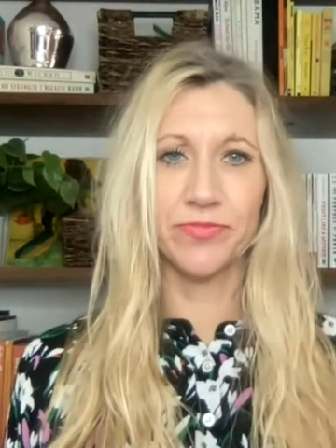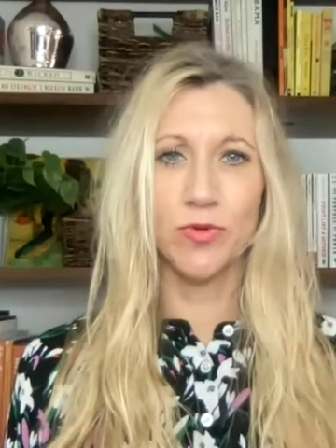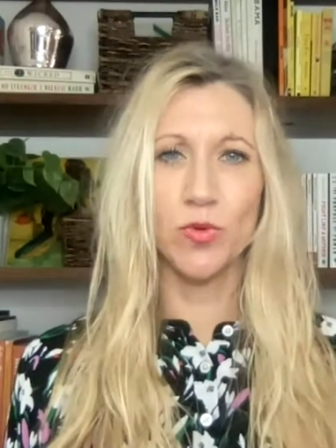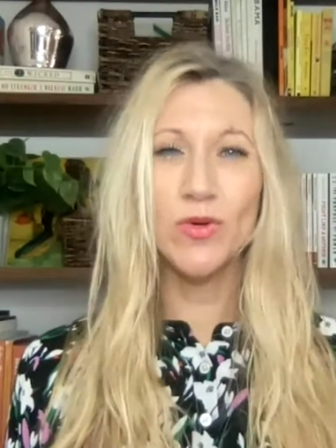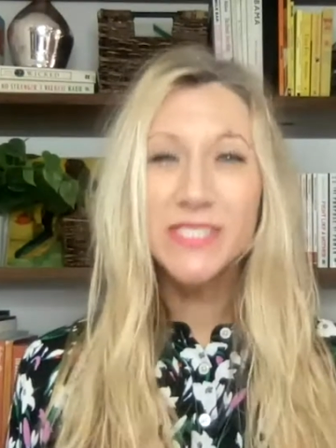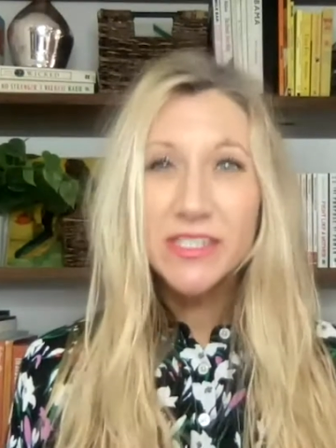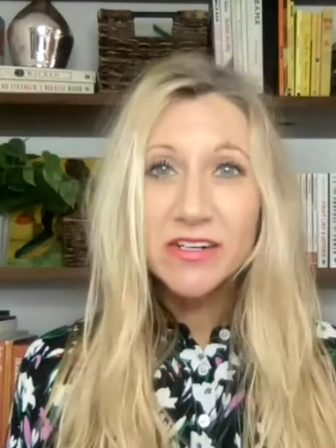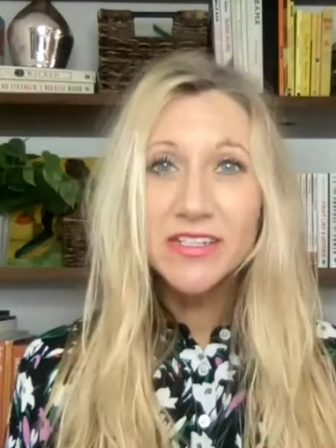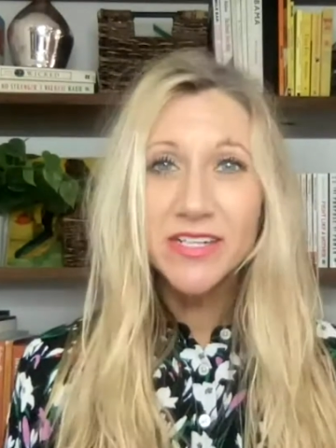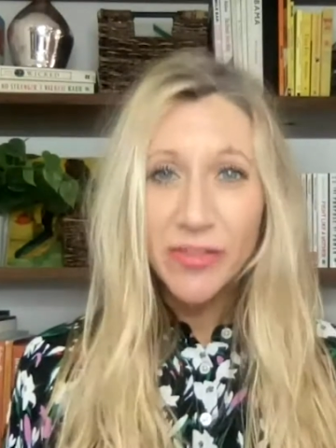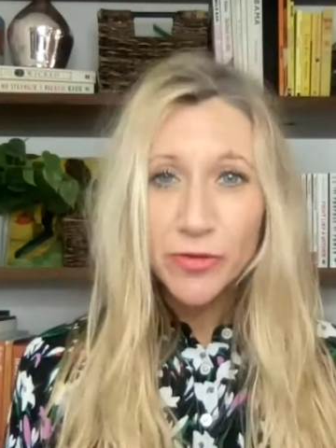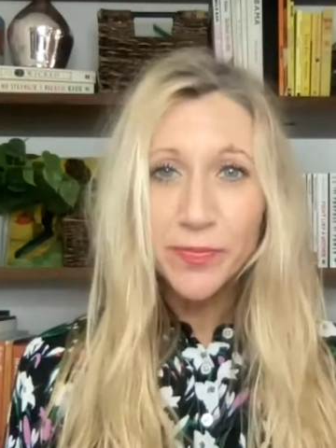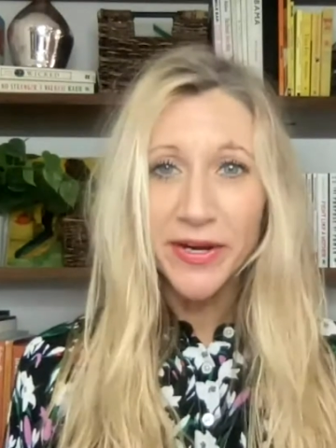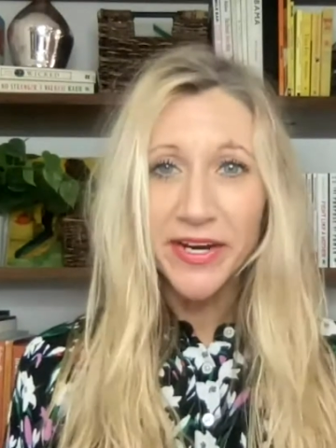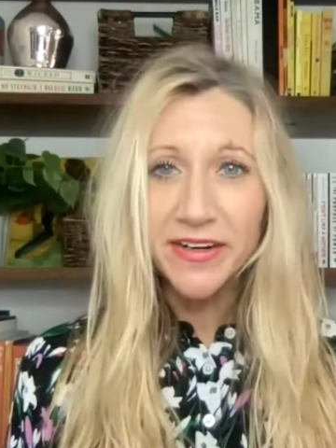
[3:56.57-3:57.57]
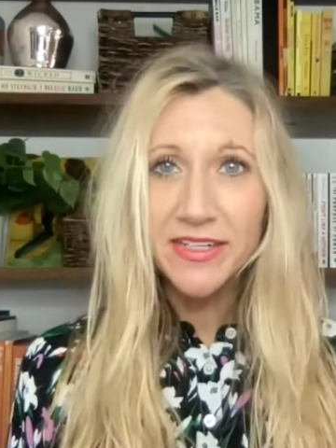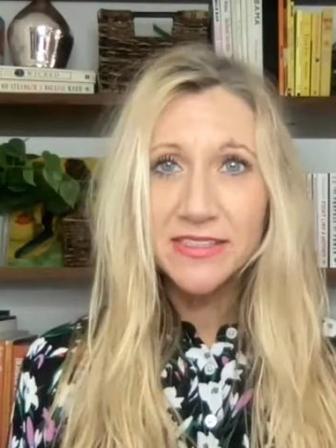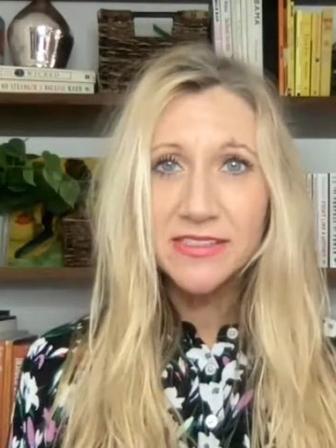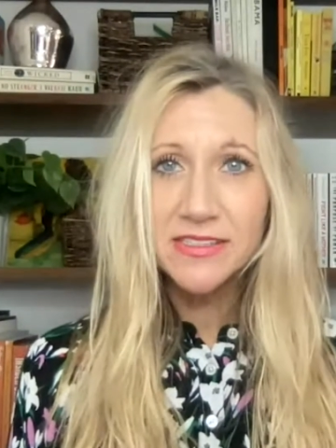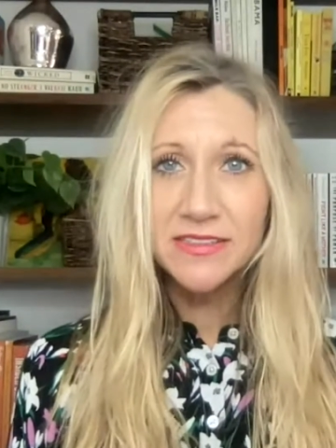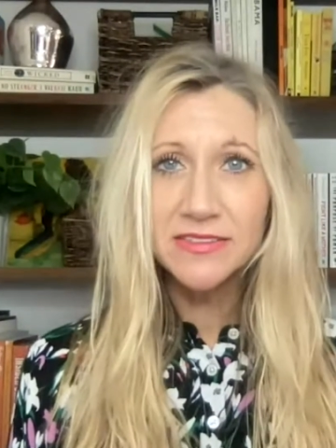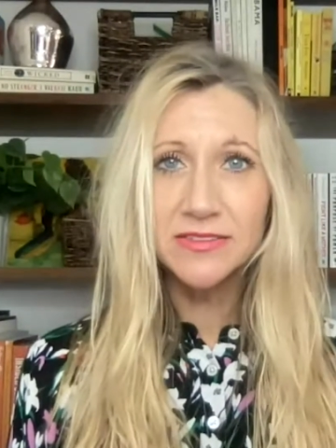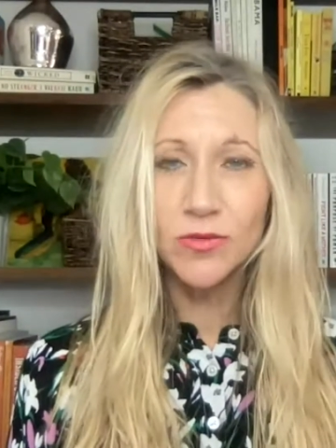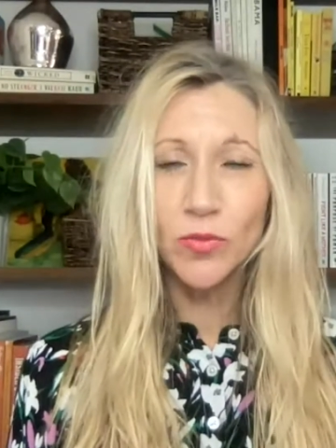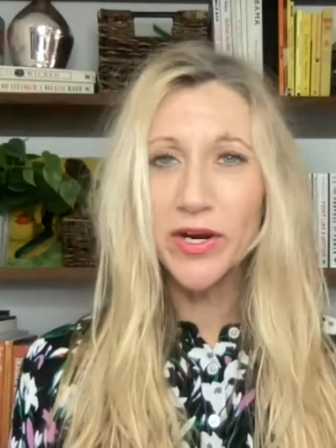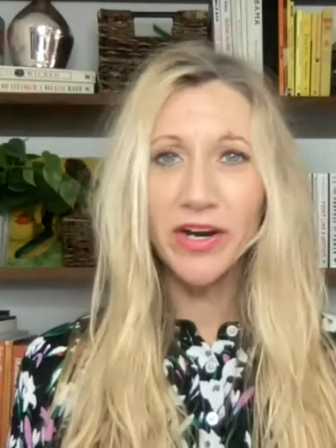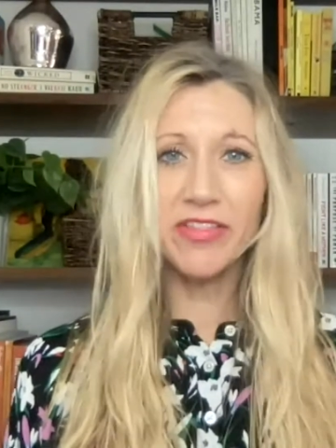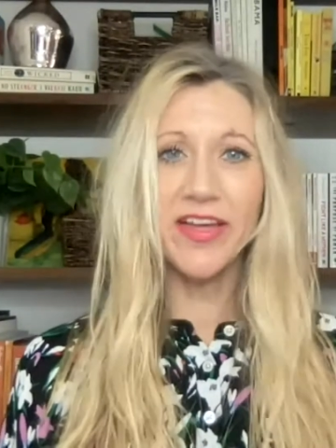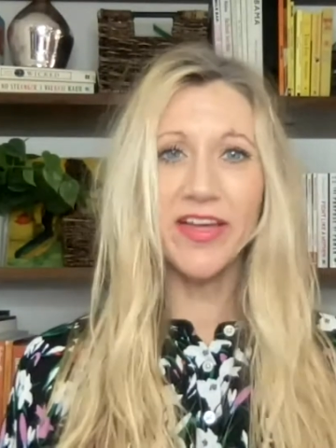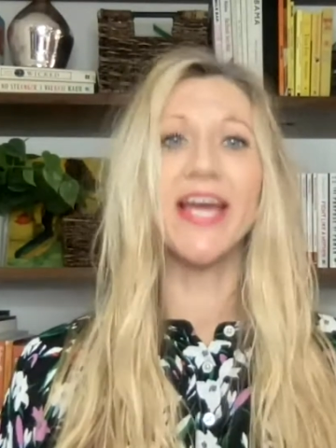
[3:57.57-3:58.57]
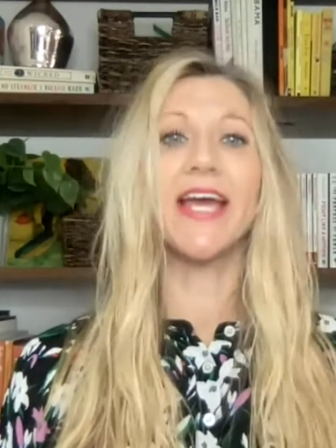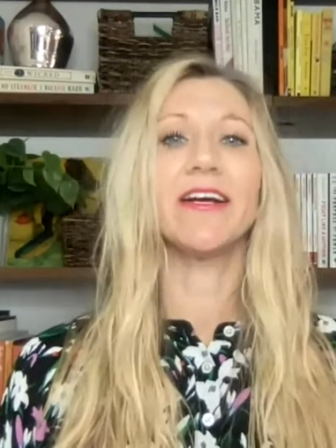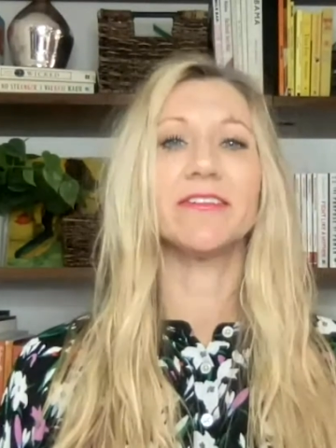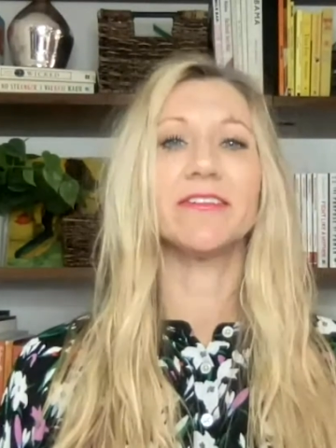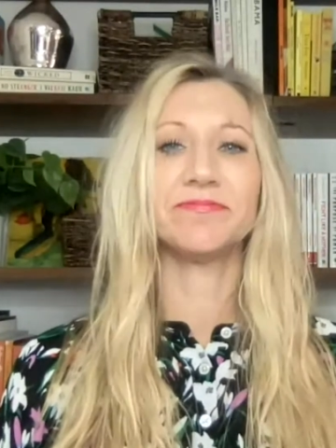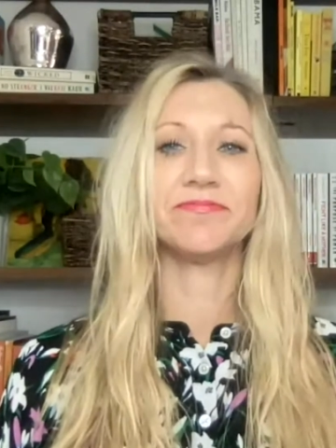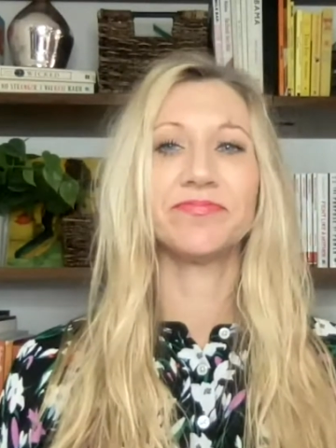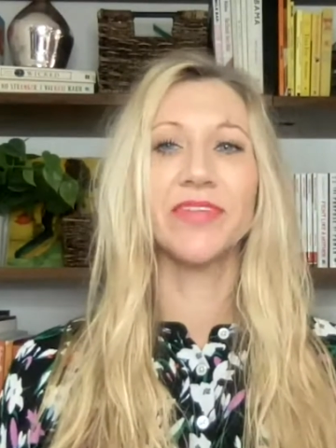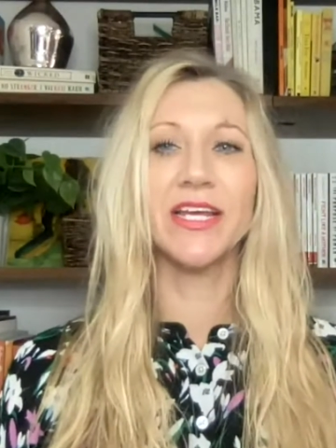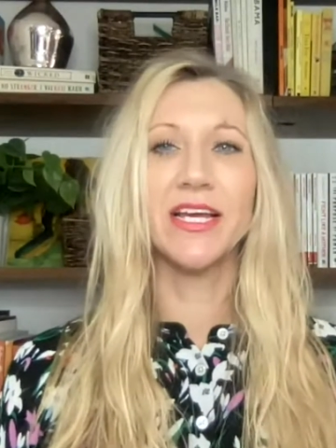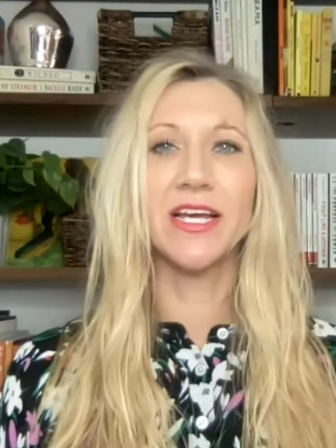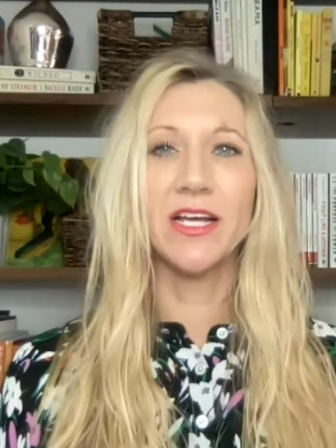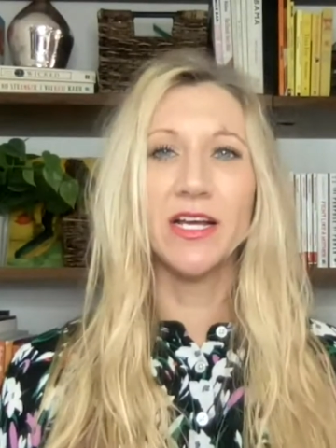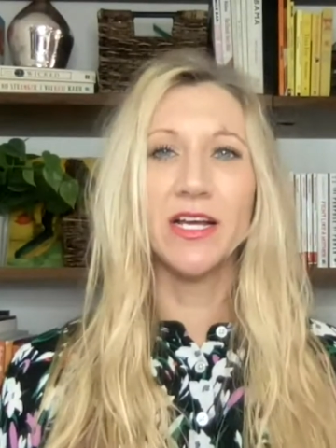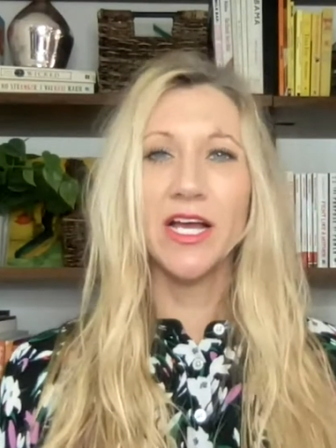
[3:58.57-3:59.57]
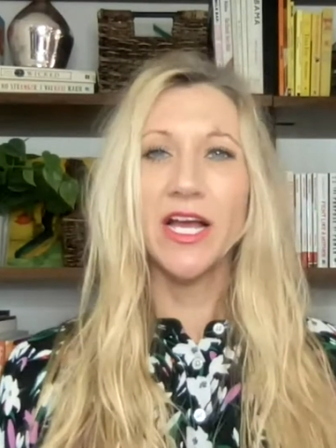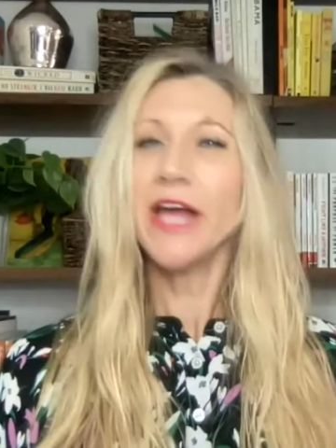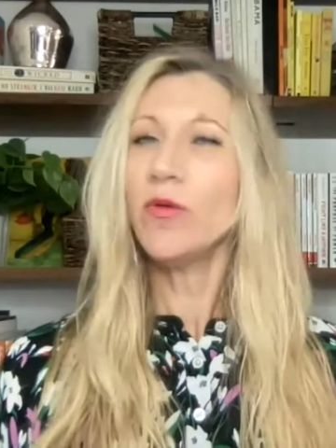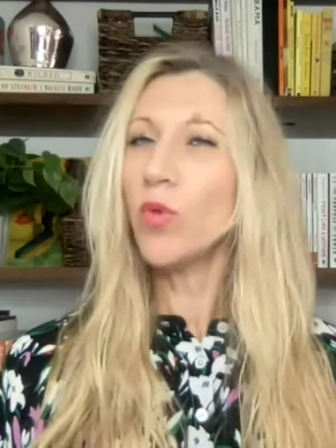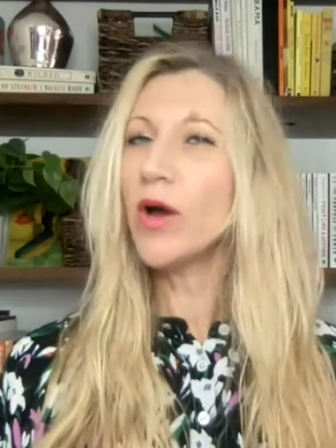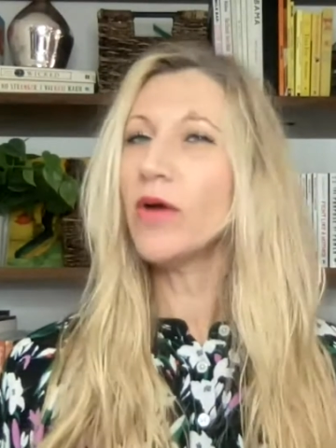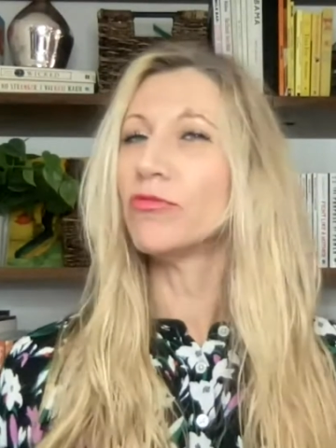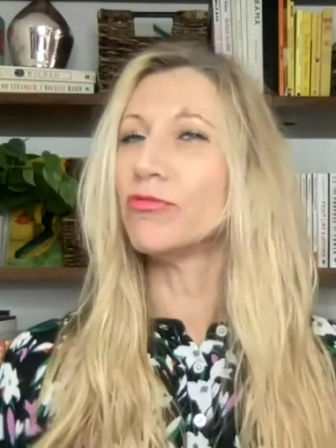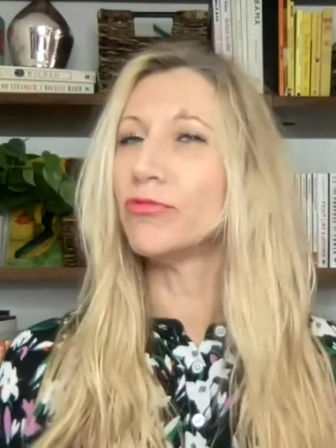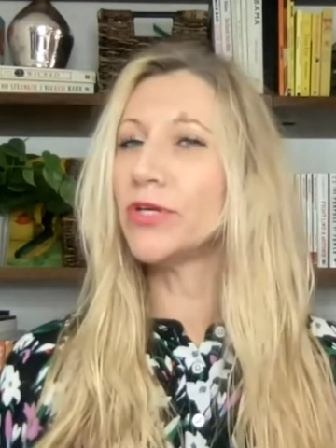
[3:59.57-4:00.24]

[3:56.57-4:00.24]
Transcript: Was there another parent? Where are they? And what